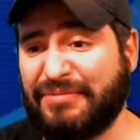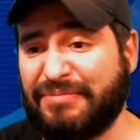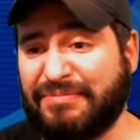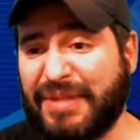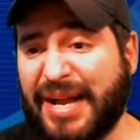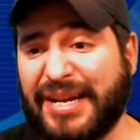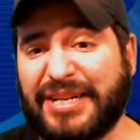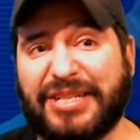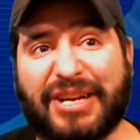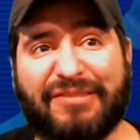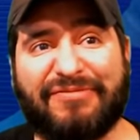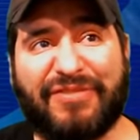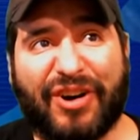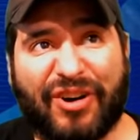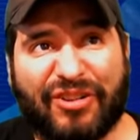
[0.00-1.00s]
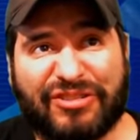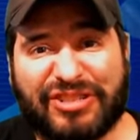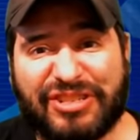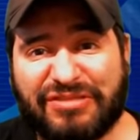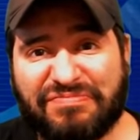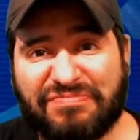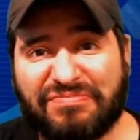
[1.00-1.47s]
Mighty
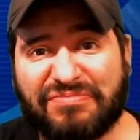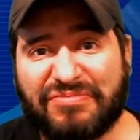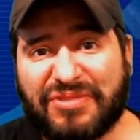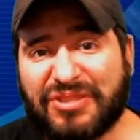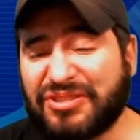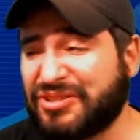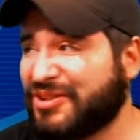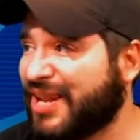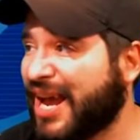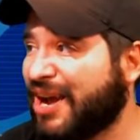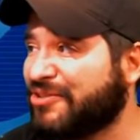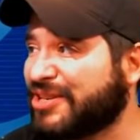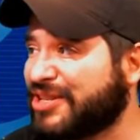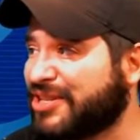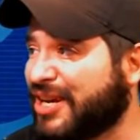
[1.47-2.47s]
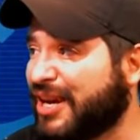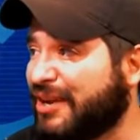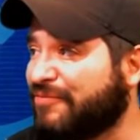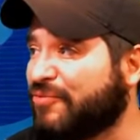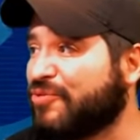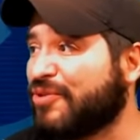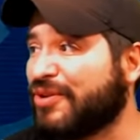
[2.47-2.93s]
Gunvolt. So now it's
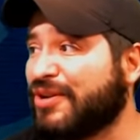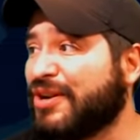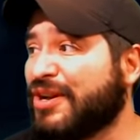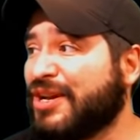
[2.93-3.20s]
time for